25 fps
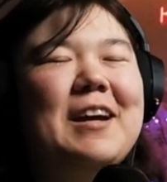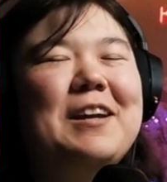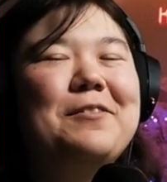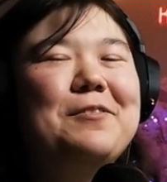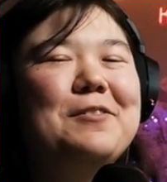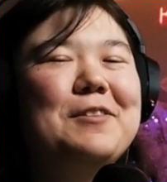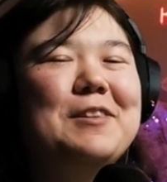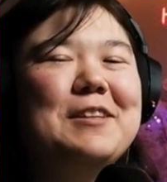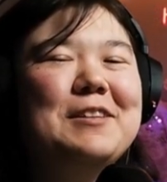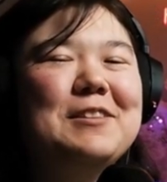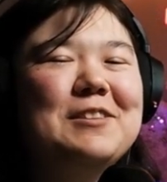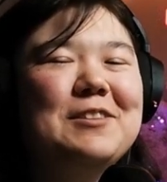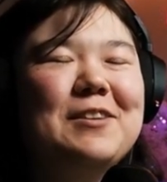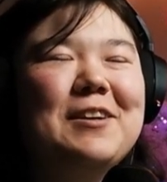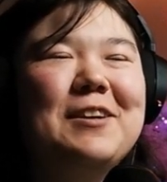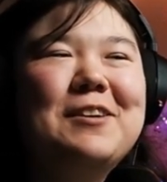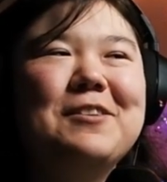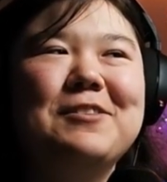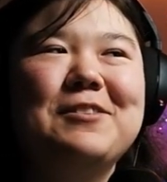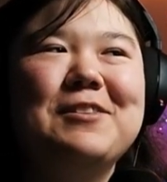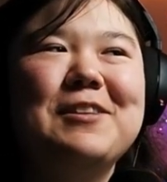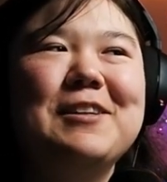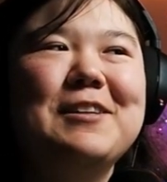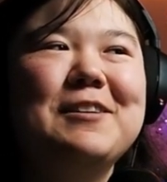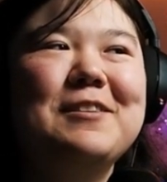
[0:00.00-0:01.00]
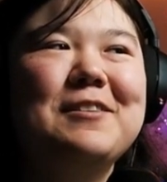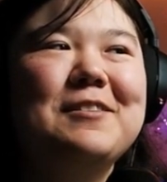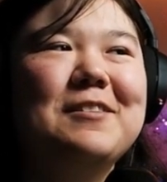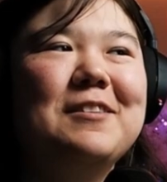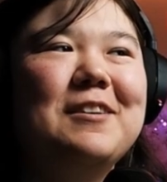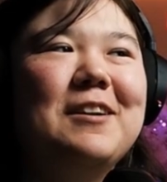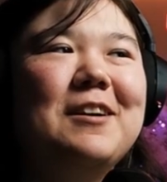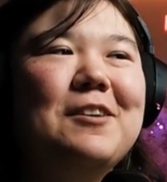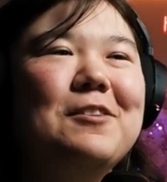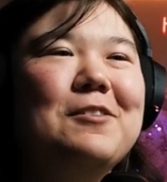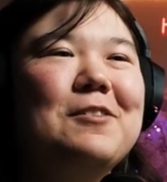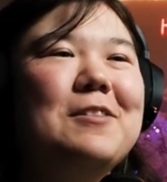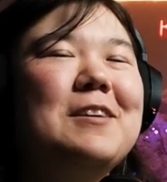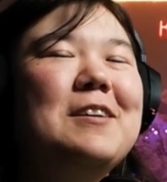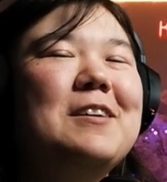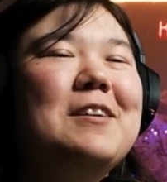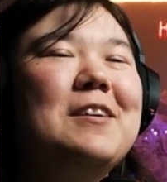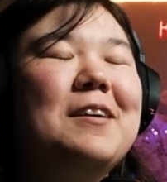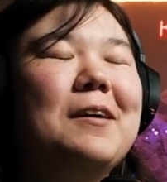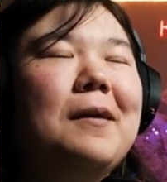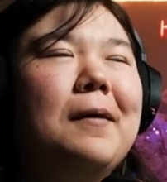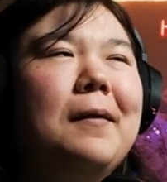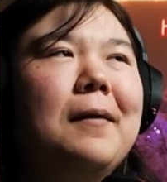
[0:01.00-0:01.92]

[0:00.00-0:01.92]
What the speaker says: I don't think so. I don't think.